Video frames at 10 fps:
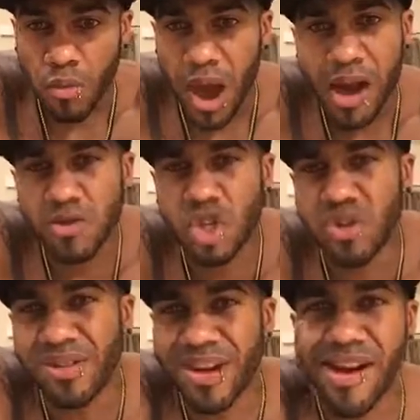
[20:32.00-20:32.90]
I only
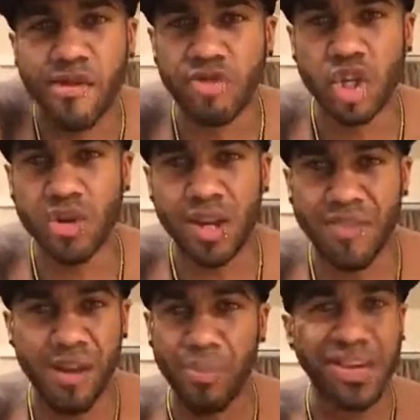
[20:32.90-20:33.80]
drink like an energy drink. I'm
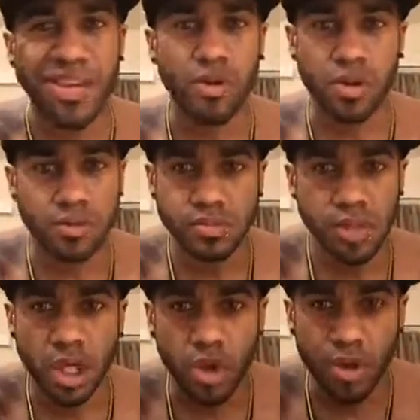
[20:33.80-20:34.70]
not a big eater
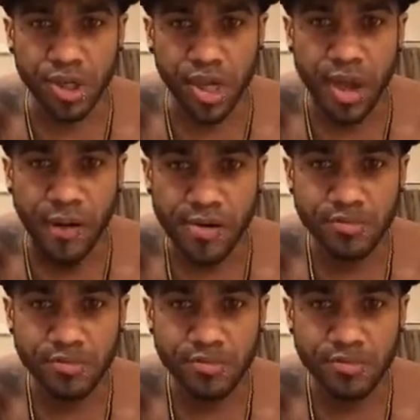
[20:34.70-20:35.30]
during the day.